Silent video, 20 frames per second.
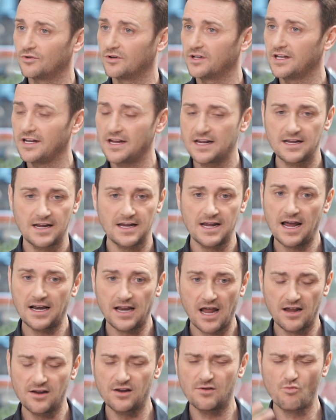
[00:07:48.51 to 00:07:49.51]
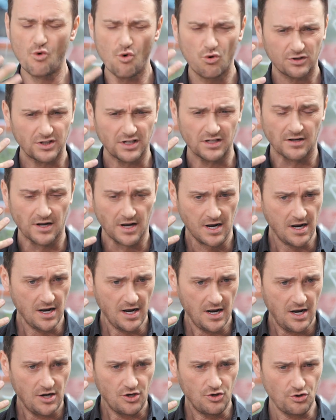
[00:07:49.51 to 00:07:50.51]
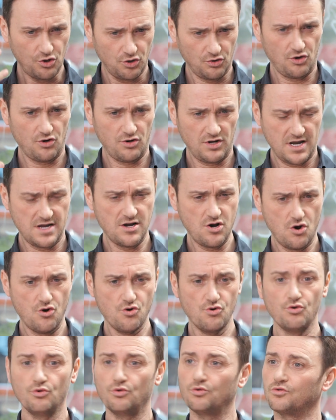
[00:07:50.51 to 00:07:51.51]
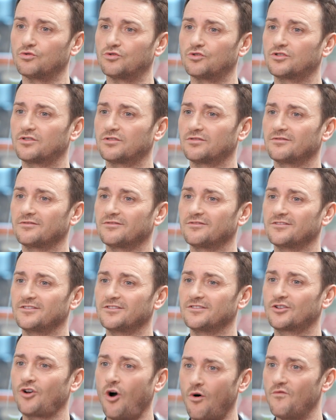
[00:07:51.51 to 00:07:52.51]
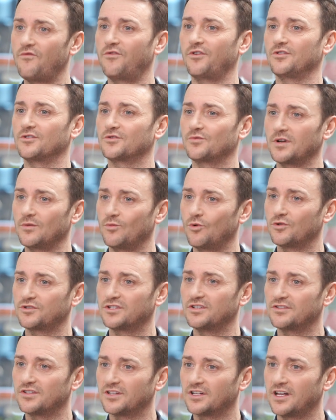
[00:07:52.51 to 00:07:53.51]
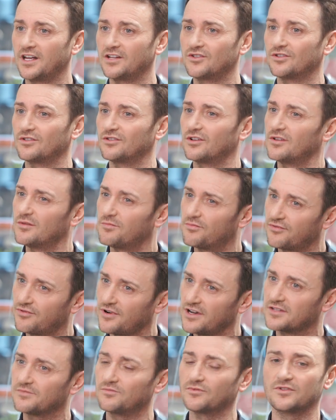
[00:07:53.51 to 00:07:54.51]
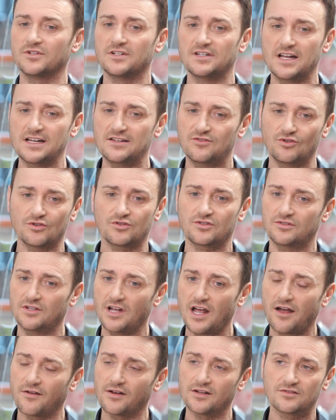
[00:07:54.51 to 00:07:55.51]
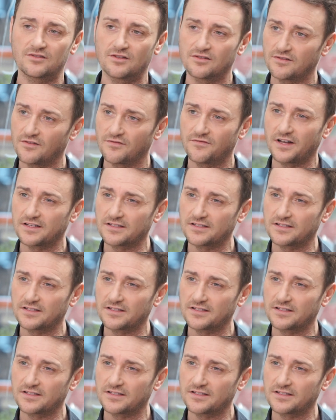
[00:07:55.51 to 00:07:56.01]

Really, yes. he, he, had he walked in, you could he oozed confidence when he yeah, walked into the kitchen, and the president, he's just yeah, he's just a mm.